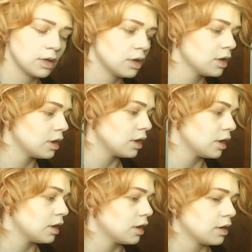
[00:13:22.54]

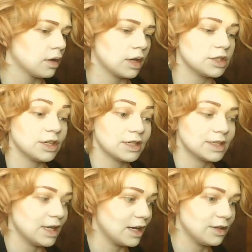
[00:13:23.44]
As you can
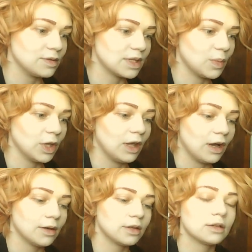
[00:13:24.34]
see, I use them a
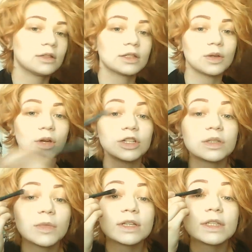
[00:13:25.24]
lot. So I
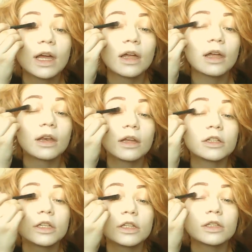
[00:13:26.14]
just mix that and I
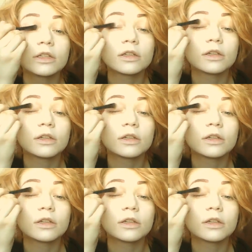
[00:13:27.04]
just